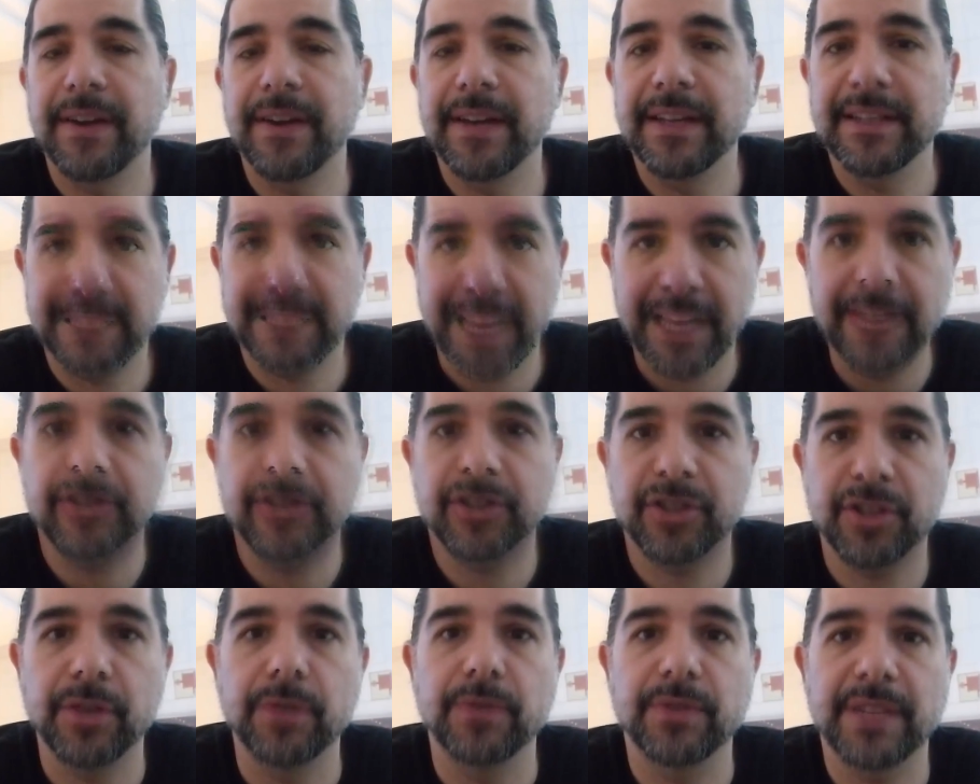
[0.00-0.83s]
intense
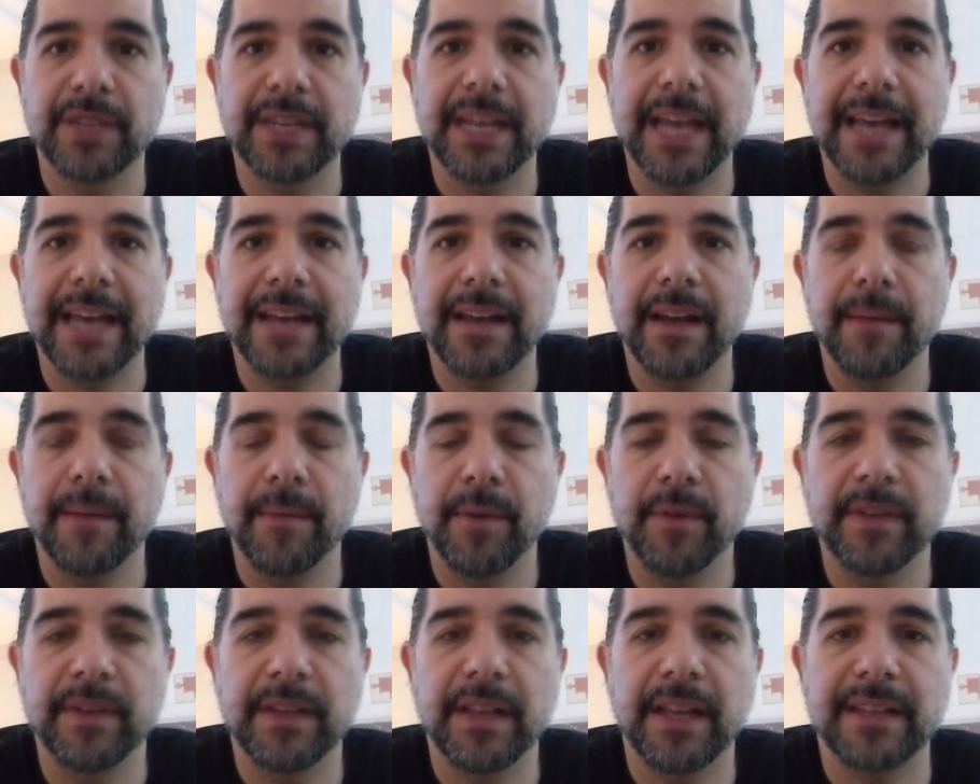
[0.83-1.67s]
shoot to get a
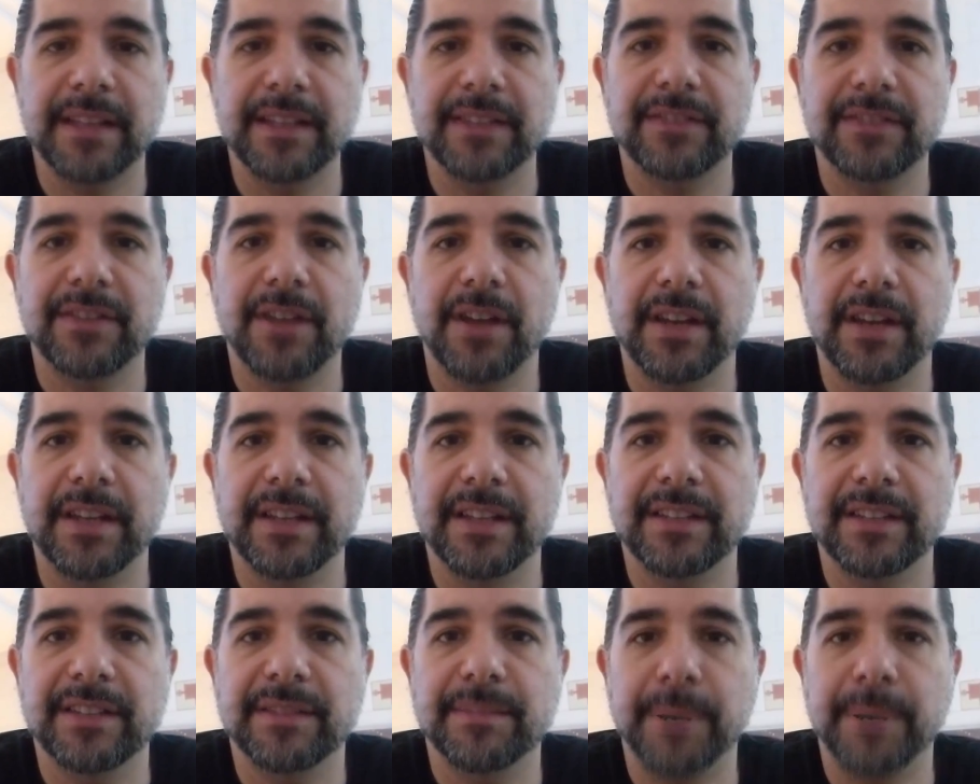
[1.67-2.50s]
movie like this done in
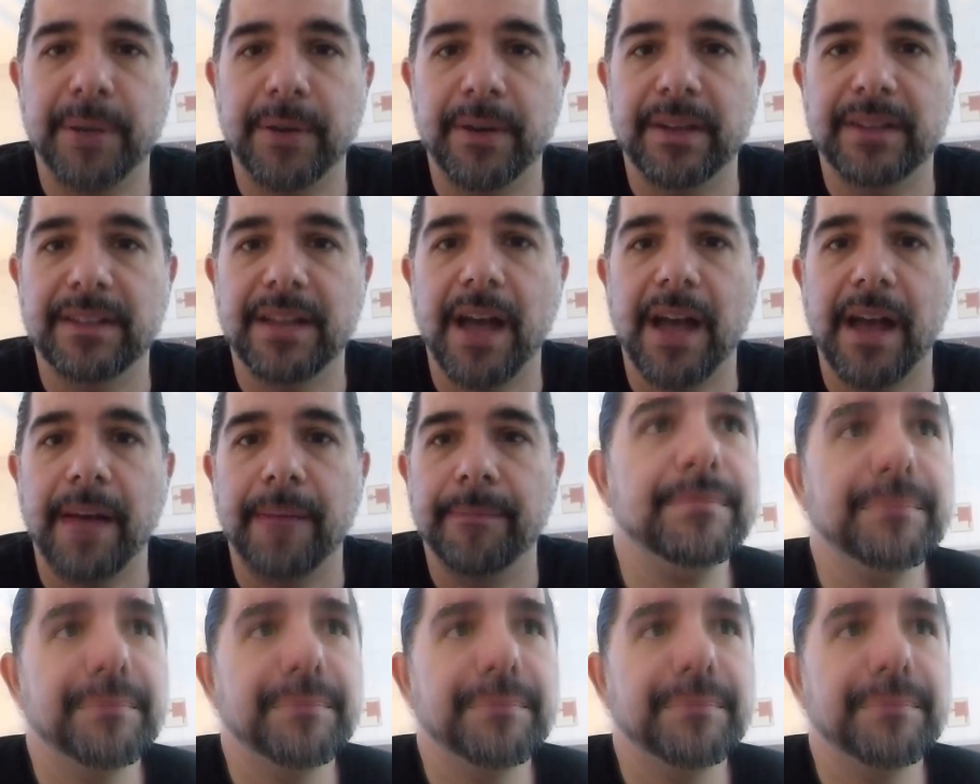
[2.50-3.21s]
this period of time.